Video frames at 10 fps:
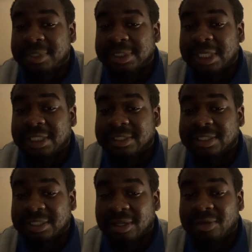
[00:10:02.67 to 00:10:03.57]
is
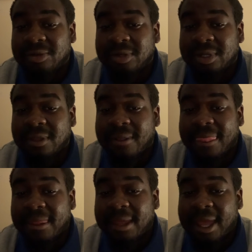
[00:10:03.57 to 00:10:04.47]
slow,
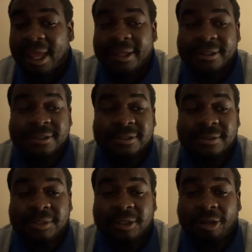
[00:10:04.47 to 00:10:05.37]
and to
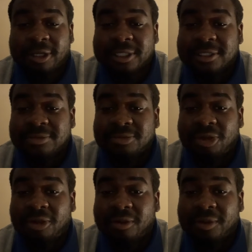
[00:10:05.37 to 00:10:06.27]
be honest, it's
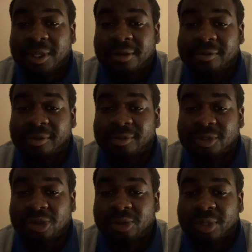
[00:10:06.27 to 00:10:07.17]
more quicker when
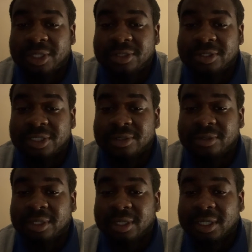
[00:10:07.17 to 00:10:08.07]
you've got Guendouzi
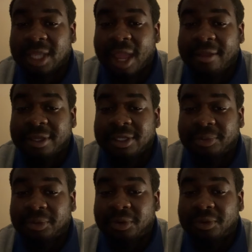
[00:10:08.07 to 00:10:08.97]
carrying the
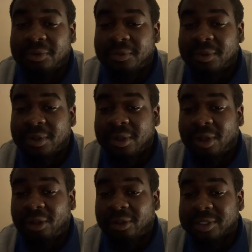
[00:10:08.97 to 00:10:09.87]
ball
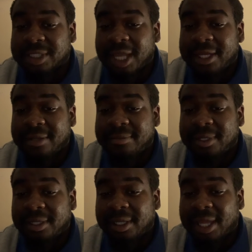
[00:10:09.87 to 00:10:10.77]
alongside him,
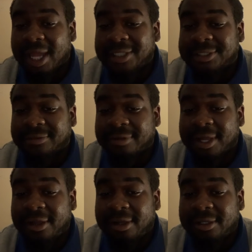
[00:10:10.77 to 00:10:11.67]
and
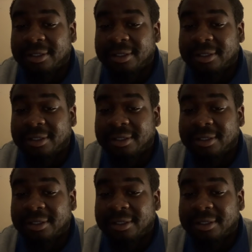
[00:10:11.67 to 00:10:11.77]
Torreira,